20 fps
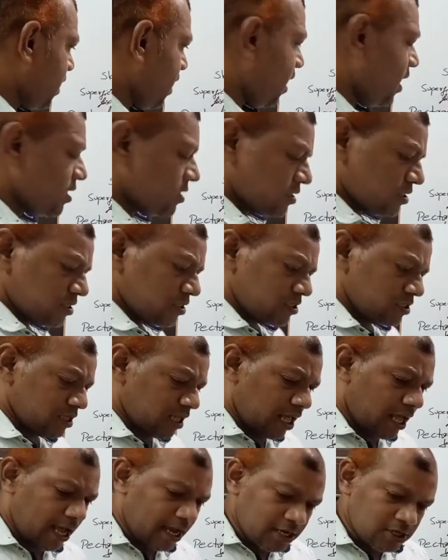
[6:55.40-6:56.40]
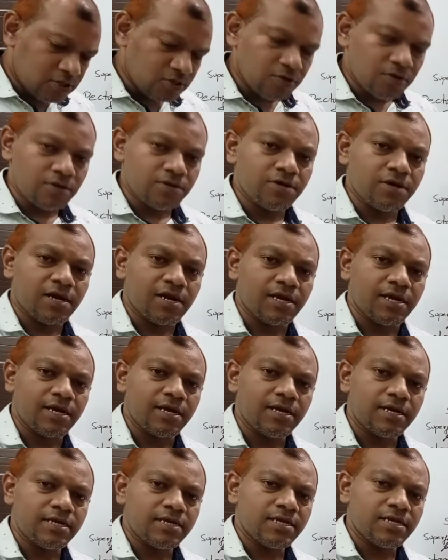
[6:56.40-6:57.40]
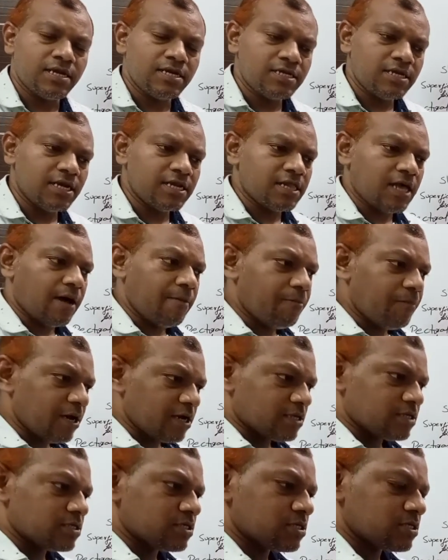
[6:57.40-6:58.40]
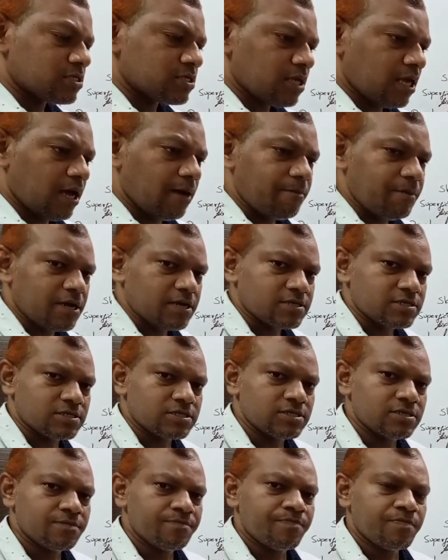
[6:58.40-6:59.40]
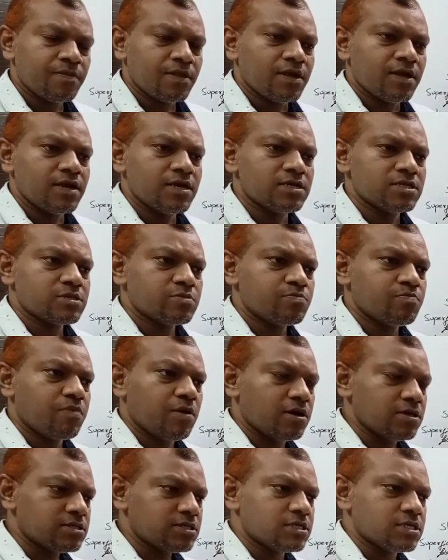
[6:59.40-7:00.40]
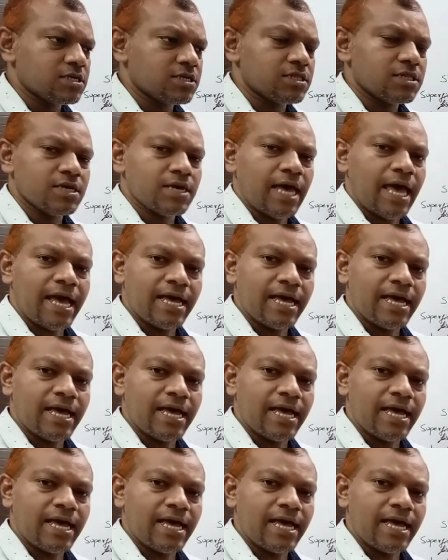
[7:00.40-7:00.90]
as I told you earlier, entire apex is passing the